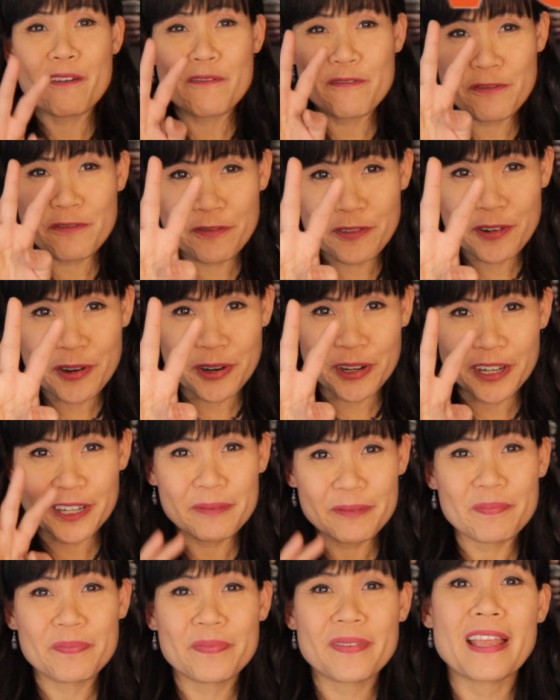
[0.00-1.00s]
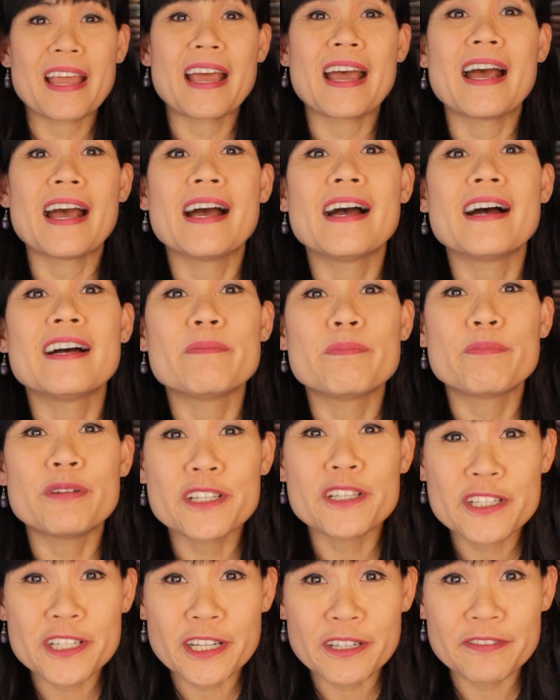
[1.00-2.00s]
Four,
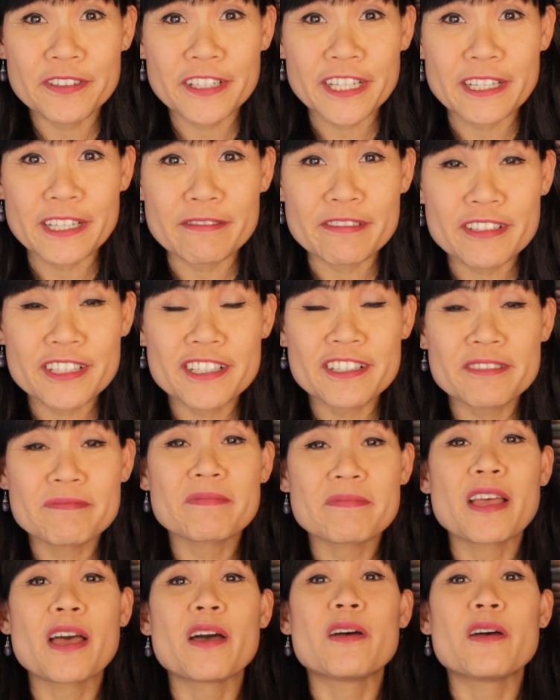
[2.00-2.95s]
preservatives.